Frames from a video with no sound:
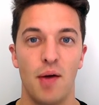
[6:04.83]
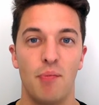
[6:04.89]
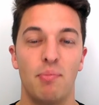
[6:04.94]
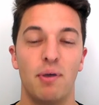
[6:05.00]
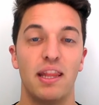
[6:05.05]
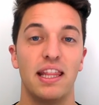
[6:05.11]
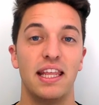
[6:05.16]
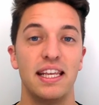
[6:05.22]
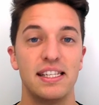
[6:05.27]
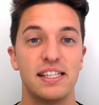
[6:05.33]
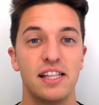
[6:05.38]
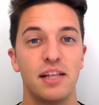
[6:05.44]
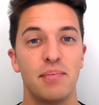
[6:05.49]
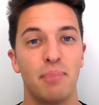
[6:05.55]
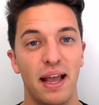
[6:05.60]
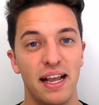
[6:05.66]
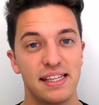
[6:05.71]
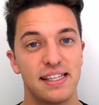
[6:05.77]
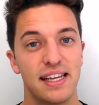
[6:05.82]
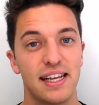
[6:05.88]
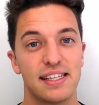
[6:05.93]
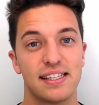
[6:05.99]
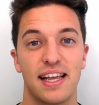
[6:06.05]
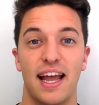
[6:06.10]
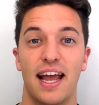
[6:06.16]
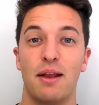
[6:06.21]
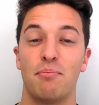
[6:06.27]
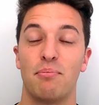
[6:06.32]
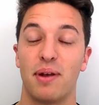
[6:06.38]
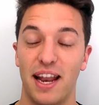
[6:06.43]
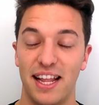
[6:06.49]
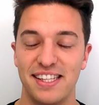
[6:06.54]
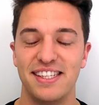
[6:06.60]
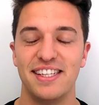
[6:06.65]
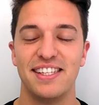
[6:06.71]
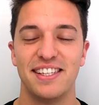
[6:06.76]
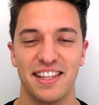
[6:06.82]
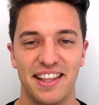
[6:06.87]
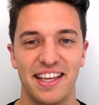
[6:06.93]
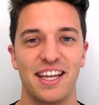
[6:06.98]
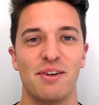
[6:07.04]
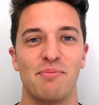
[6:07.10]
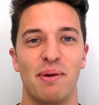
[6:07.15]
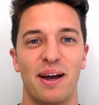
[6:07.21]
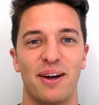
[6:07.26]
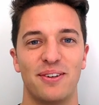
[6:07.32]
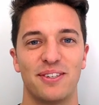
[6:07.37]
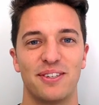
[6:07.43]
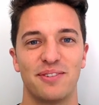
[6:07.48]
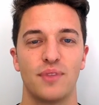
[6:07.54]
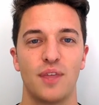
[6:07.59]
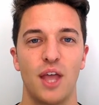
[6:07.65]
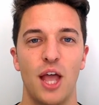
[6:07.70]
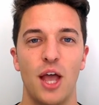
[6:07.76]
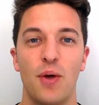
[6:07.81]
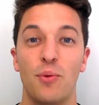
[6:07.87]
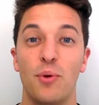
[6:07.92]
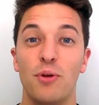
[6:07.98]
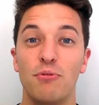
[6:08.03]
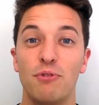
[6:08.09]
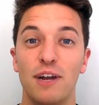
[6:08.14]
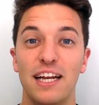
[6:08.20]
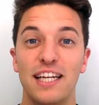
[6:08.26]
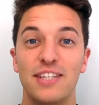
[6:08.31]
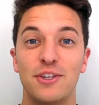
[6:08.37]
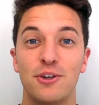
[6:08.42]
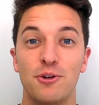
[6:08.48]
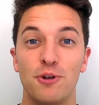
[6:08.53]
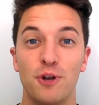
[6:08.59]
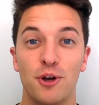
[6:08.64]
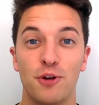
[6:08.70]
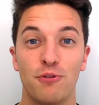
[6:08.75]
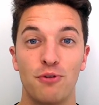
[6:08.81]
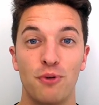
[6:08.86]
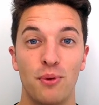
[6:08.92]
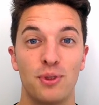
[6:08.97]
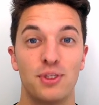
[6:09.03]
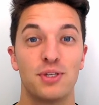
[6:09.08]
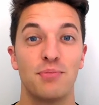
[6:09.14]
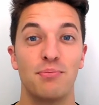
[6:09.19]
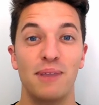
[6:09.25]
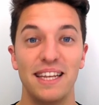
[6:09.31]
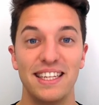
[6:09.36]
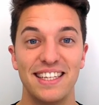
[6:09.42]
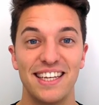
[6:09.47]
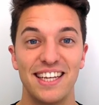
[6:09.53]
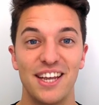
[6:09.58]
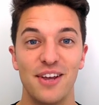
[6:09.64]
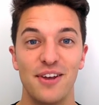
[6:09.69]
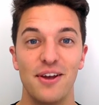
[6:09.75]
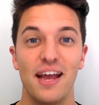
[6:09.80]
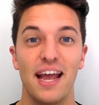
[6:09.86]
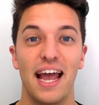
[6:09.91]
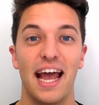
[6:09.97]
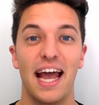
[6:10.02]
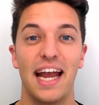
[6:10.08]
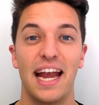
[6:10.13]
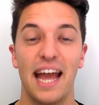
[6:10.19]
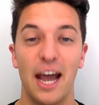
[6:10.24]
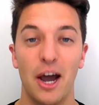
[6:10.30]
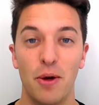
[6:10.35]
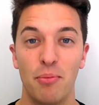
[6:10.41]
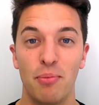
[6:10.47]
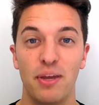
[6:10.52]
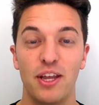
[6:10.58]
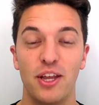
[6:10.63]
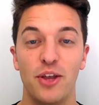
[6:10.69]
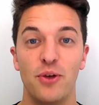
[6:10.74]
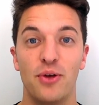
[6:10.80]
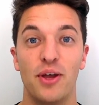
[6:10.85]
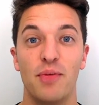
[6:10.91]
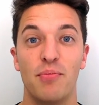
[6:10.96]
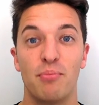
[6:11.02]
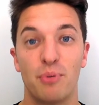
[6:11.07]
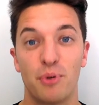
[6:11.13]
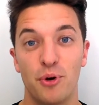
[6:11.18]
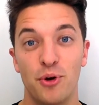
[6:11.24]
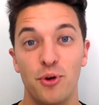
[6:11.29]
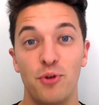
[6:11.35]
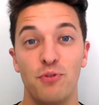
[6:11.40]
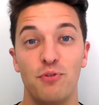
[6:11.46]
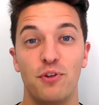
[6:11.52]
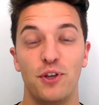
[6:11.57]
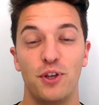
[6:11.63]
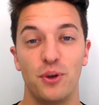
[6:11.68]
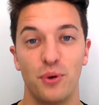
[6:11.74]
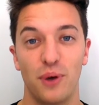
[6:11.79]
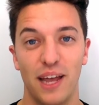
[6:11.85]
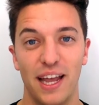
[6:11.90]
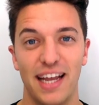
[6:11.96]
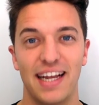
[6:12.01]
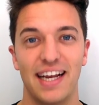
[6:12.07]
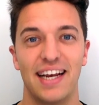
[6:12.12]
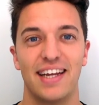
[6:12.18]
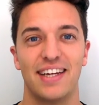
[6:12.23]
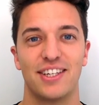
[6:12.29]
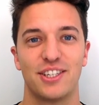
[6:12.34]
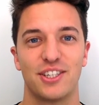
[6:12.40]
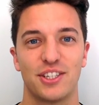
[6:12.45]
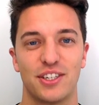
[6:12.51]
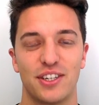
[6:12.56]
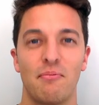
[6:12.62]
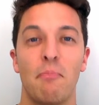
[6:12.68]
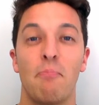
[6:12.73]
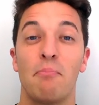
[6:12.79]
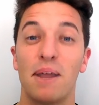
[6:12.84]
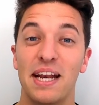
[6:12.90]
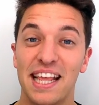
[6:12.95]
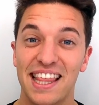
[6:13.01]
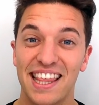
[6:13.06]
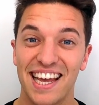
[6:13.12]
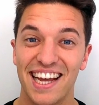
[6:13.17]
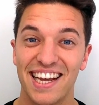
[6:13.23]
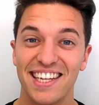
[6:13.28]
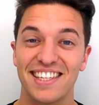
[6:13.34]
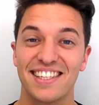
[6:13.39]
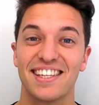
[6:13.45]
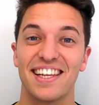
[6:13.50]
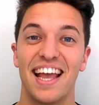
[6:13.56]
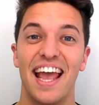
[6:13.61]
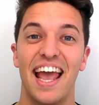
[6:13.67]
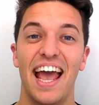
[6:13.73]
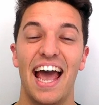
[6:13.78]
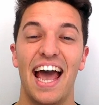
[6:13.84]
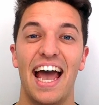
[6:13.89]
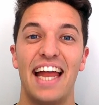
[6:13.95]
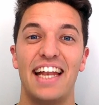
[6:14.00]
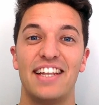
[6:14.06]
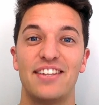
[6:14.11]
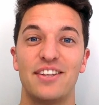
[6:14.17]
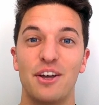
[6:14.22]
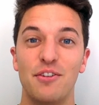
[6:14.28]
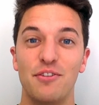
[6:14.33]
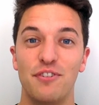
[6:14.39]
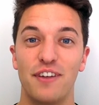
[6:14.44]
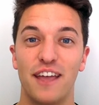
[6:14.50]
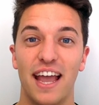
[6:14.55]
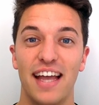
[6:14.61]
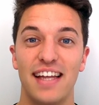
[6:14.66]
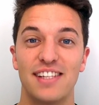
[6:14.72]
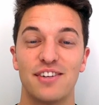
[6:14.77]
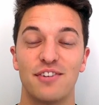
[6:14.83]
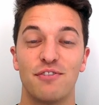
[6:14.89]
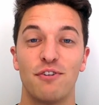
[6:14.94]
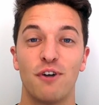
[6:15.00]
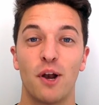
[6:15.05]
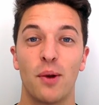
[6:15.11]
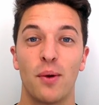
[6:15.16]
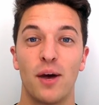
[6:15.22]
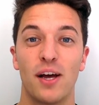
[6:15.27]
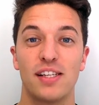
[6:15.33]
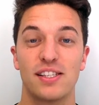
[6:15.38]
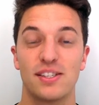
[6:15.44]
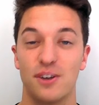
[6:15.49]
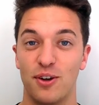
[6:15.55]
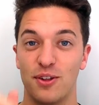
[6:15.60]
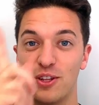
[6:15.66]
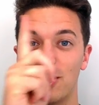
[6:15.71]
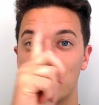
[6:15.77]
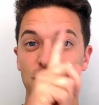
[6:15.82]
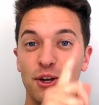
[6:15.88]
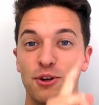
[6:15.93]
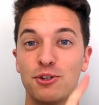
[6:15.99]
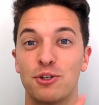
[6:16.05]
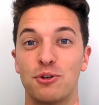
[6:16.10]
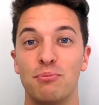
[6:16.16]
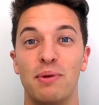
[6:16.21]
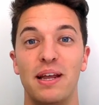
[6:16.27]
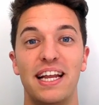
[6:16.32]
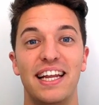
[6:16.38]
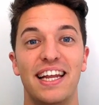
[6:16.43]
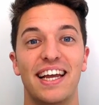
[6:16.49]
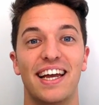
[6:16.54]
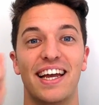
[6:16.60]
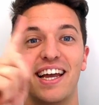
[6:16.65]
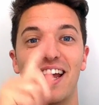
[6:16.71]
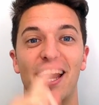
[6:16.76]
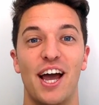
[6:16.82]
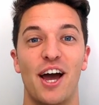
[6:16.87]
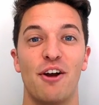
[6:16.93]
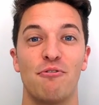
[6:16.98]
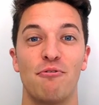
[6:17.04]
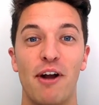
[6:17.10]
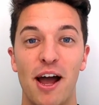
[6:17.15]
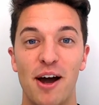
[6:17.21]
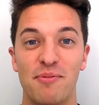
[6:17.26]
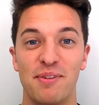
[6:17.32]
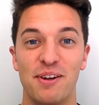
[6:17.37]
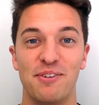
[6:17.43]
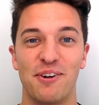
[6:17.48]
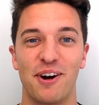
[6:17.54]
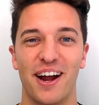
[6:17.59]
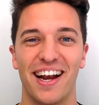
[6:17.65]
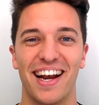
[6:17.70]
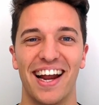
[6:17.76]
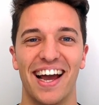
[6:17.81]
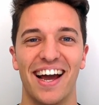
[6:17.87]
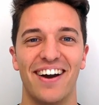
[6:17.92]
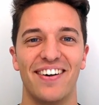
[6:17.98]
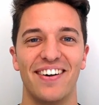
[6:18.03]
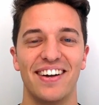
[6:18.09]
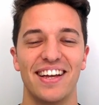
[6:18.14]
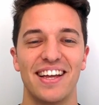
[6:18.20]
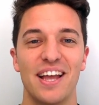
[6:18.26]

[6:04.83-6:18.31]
But these are the basics and plenty to think about. We really do look forward to meeting you and helping you improve your English. Many thanks, and don't forget to follow us on the social media around me right now.